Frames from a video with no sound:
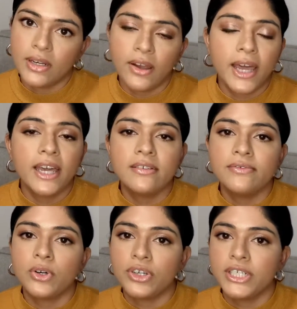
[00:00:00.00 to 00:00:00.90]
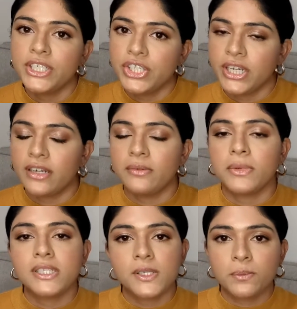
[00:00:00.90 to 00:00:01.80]
Now, I have already shared
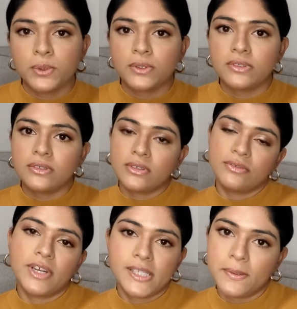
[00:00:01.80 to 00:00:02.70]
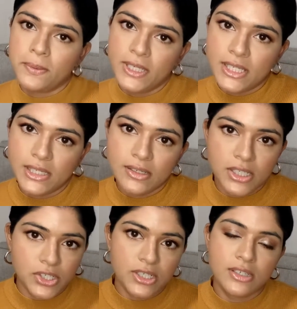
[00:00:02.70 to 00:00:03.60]
multiple recipes and
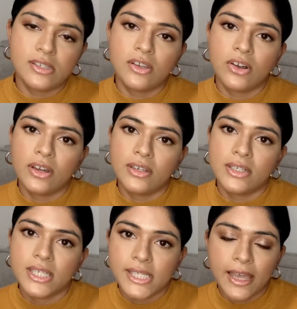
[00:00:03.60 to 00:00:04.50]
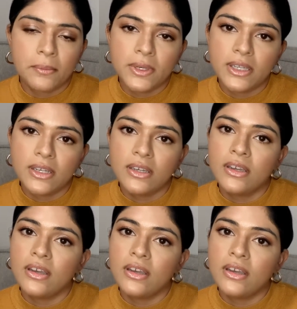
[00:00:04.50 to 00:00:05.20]
dishes on salmon